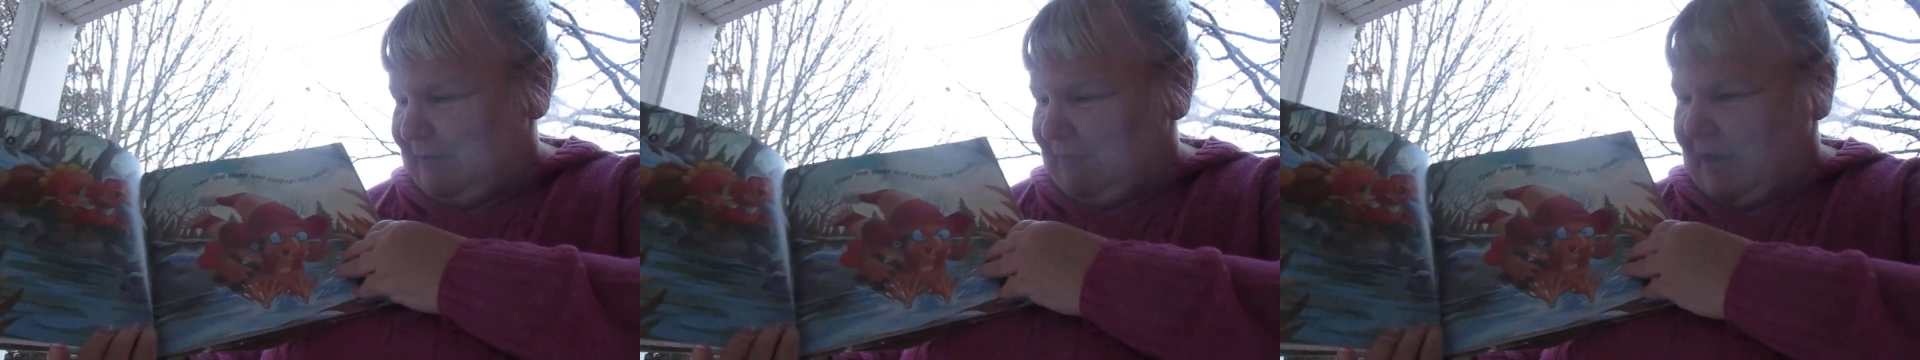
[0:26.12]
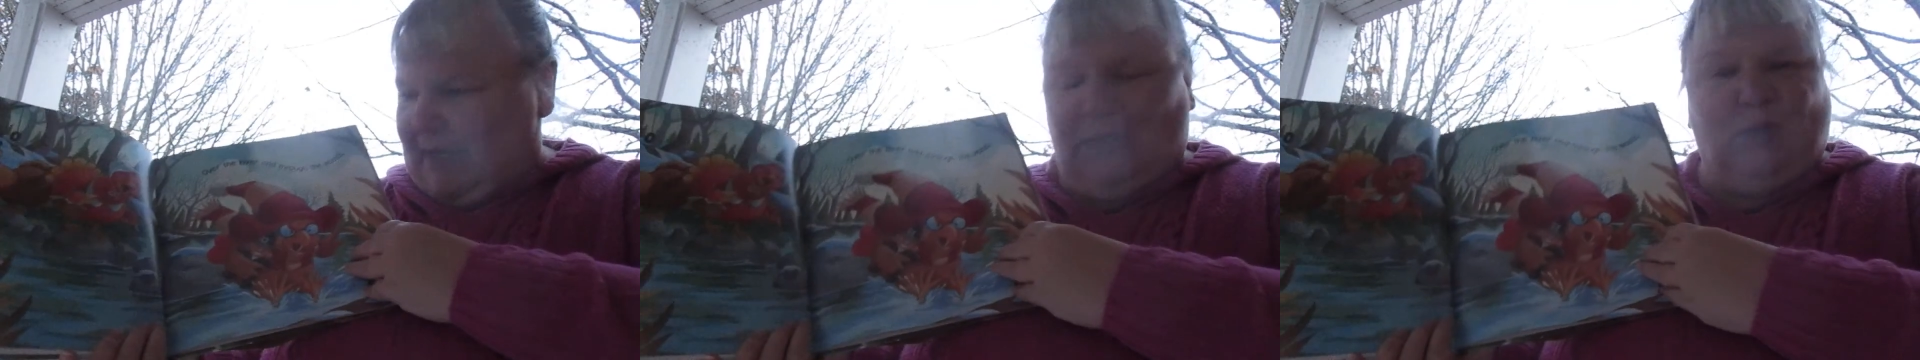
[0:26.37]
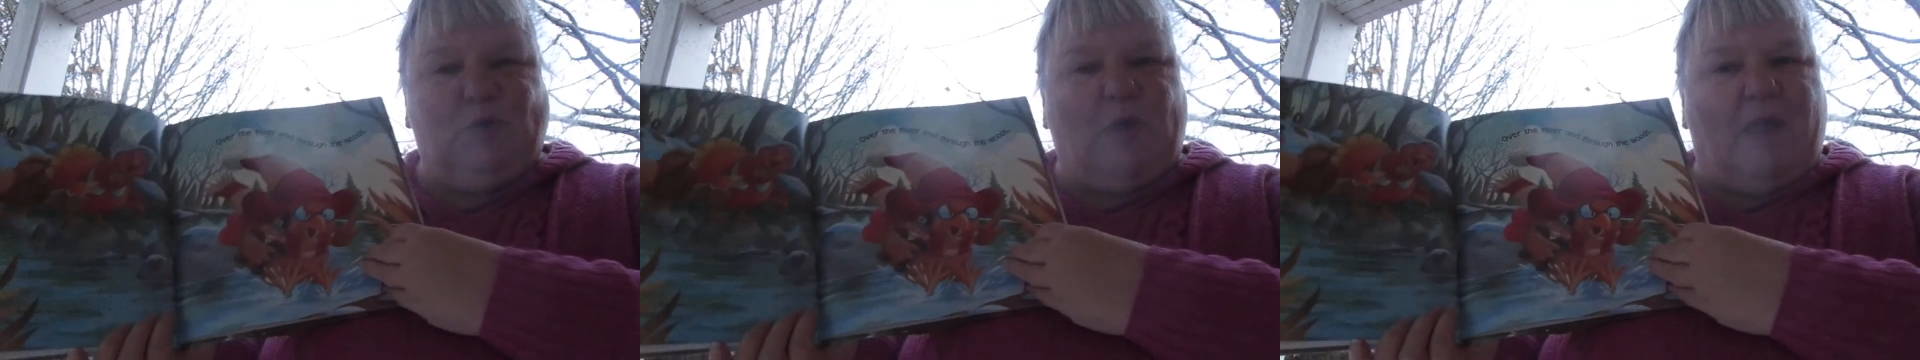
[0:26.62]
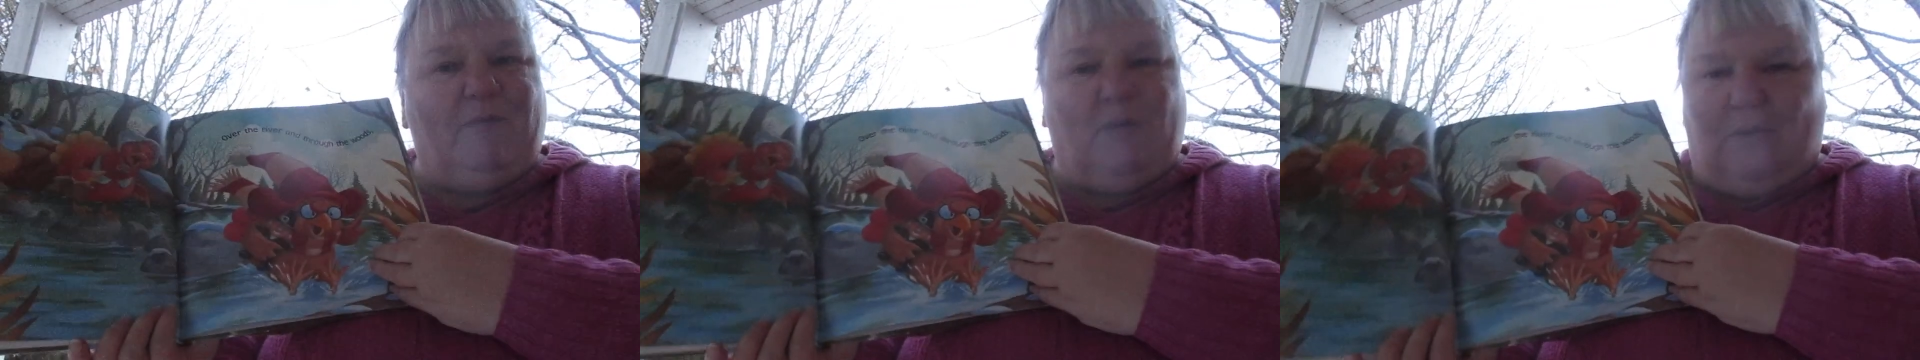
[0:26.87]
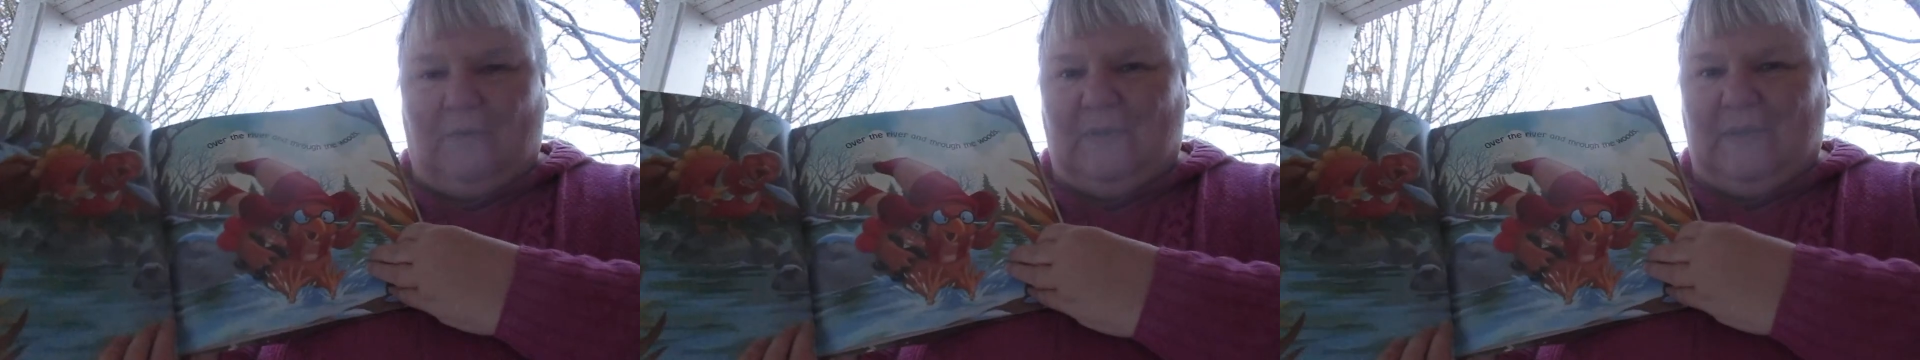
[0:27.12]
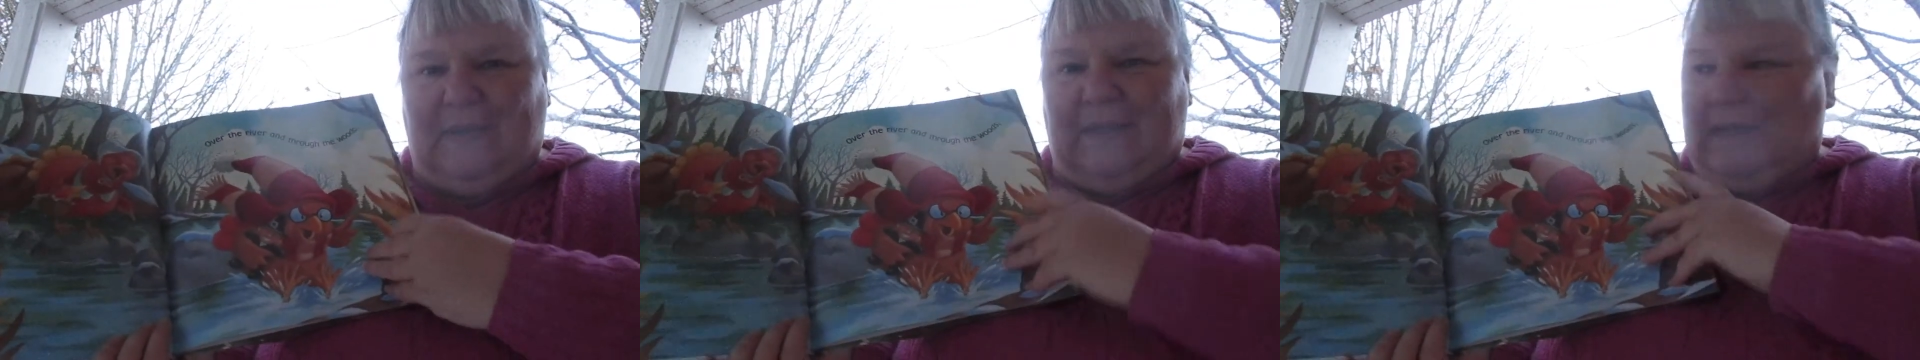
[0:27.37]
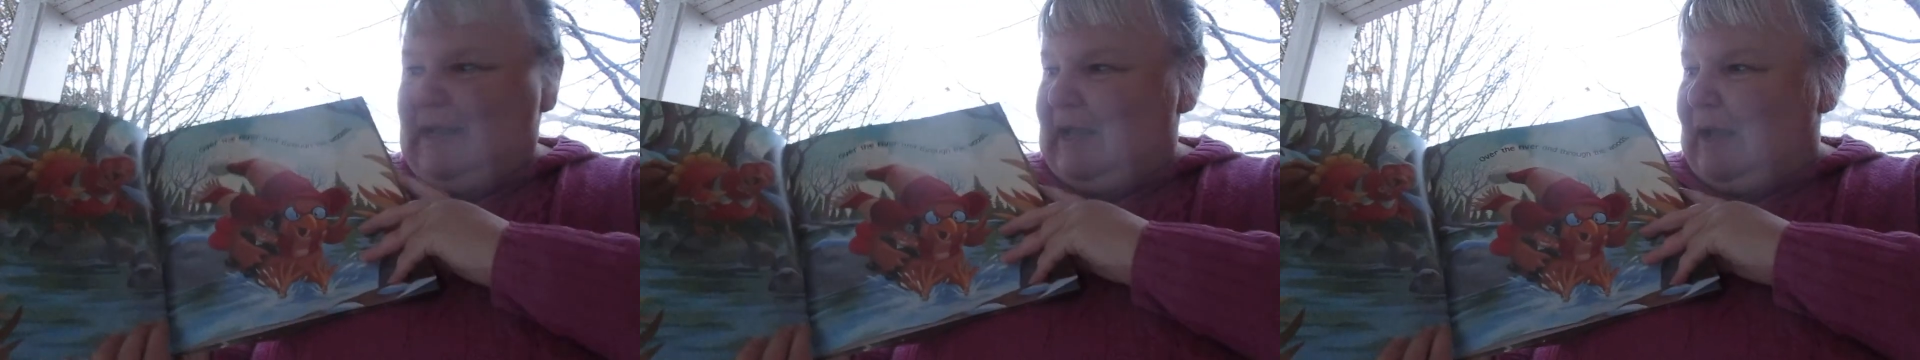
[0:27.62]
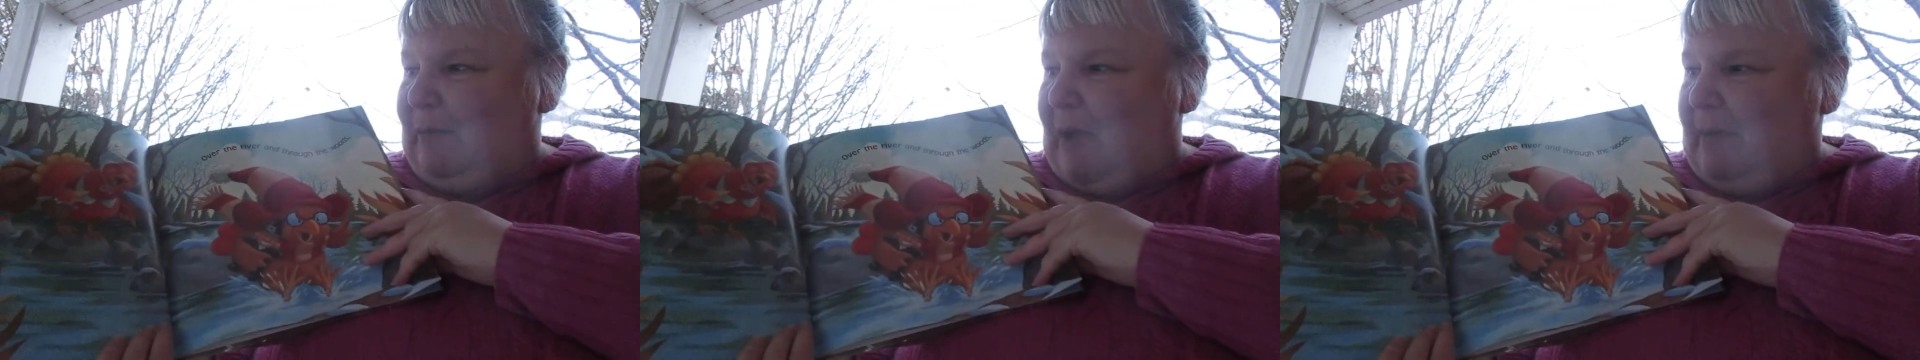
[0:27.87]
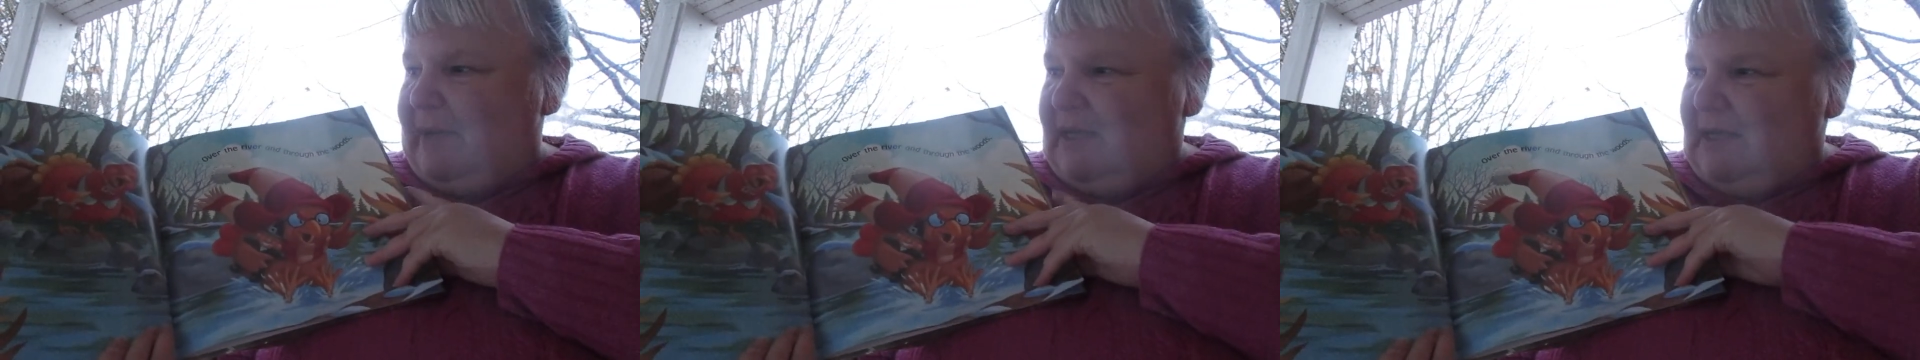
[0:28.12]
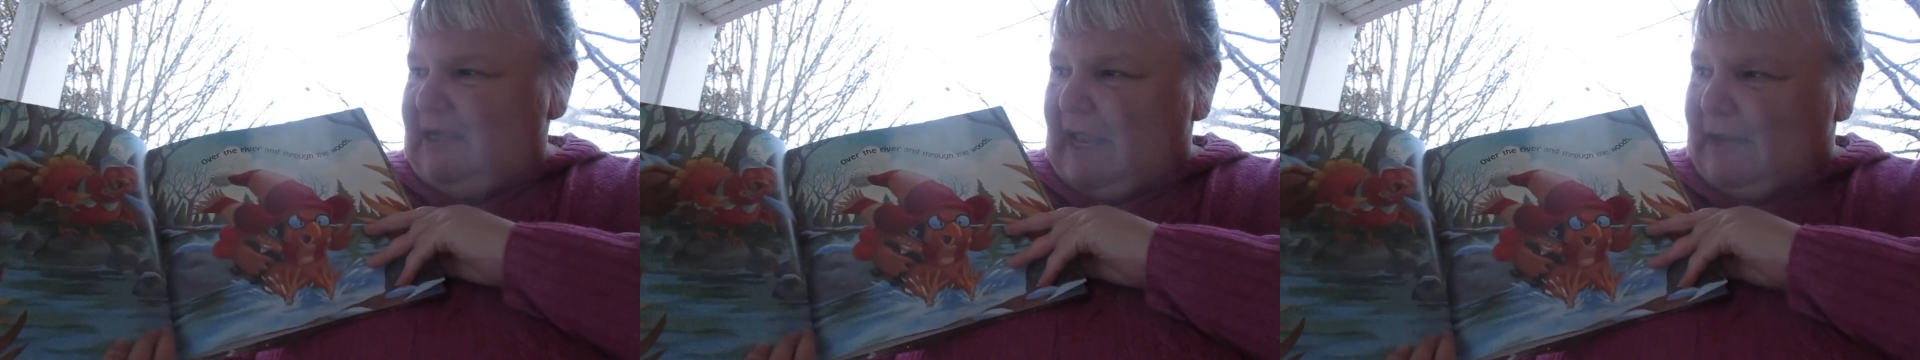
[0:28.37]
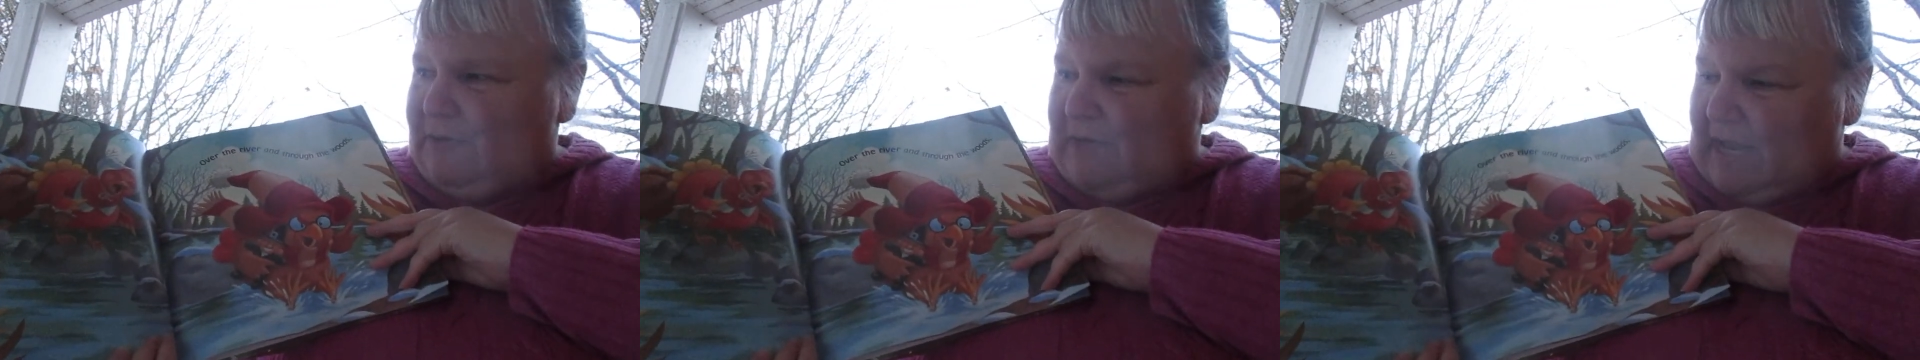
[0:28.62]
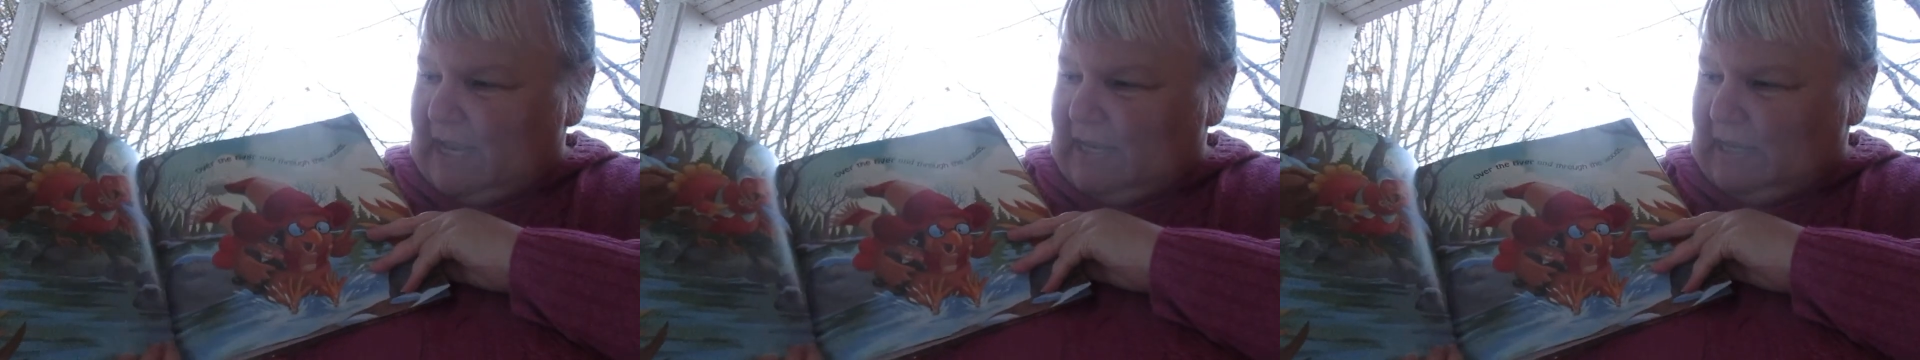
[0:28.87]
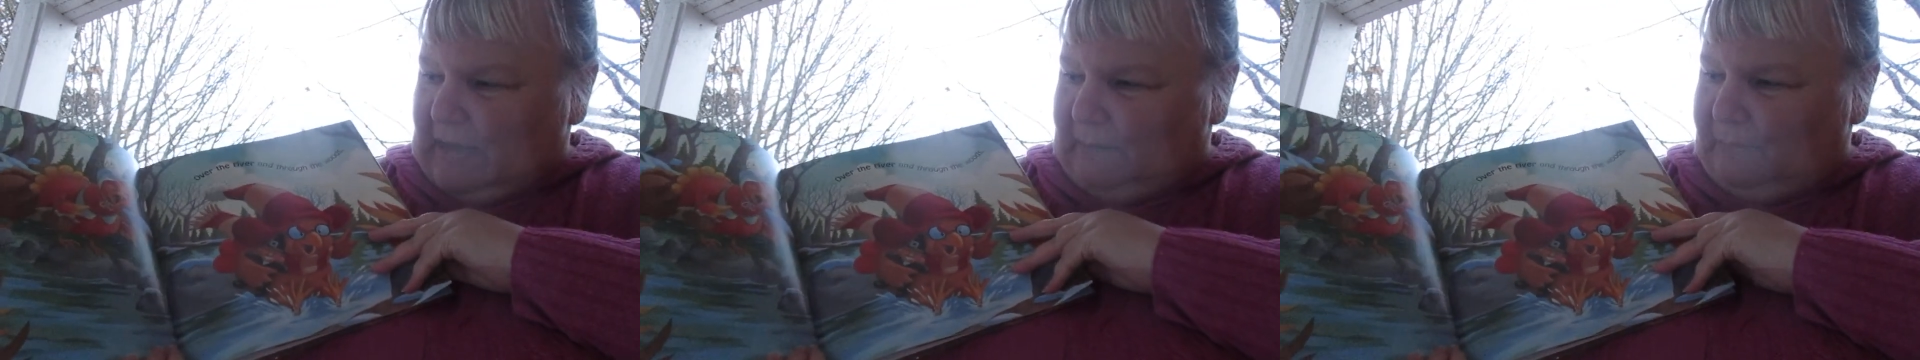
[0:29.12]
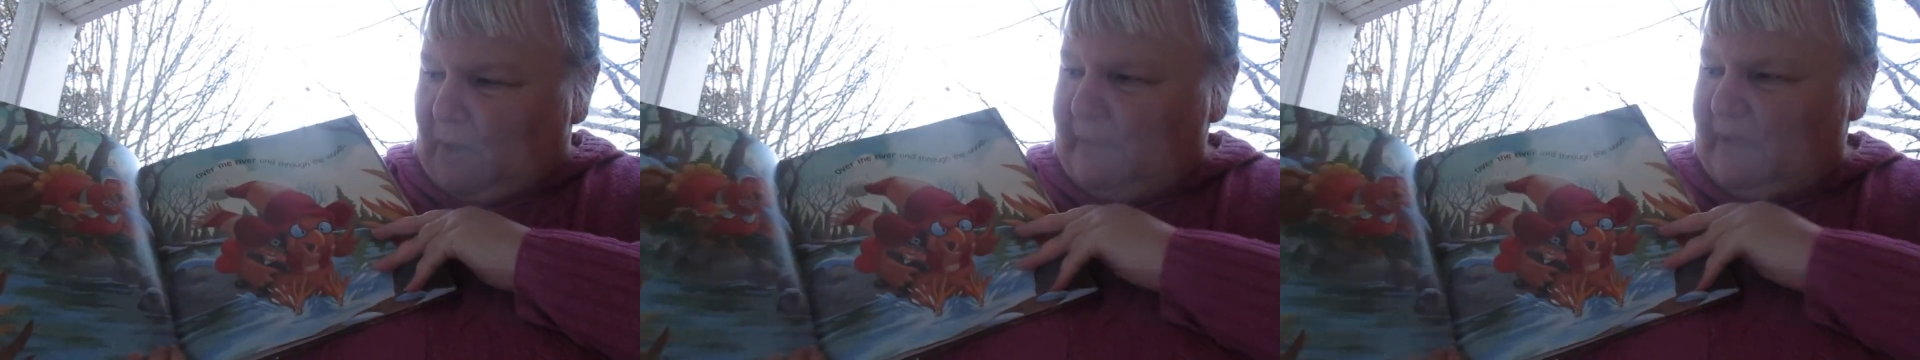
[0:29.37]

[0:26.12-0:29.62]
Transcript: ready to travel a mama and her dad, a mama